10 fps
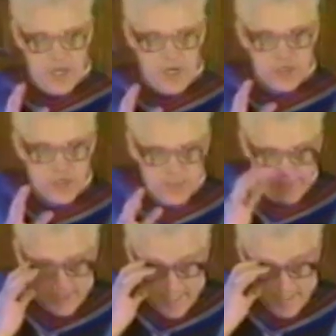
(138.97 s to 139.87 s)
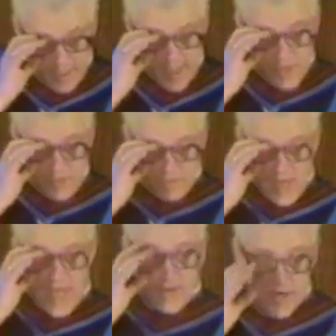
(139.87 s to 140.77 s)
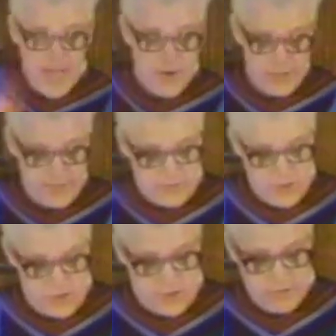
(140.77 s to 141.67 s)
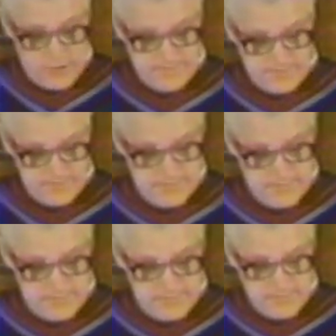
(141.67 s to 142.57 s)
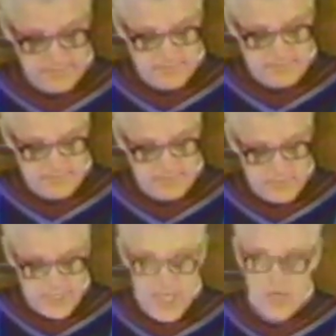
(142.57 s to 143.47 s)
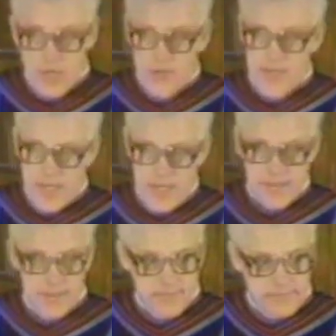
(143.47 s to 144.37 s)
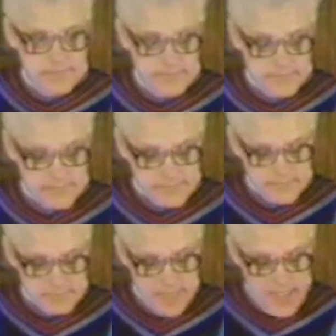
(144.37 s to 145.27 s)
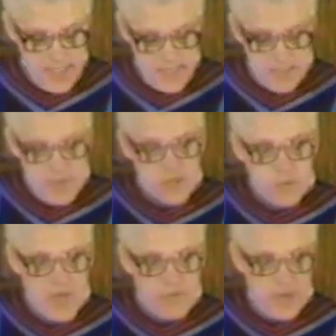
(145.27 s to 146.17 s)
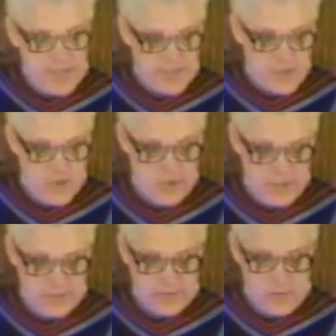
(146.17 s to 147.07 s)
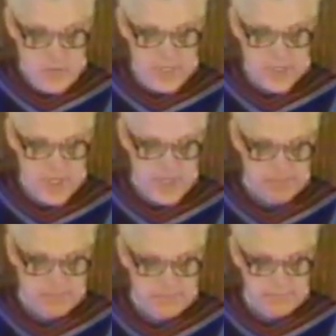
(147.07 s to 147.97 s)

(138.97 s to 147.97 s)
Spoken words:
years, you'd have attended 300 hours of church school. You know how long that is? That's about 12 weeks of school, 1 term.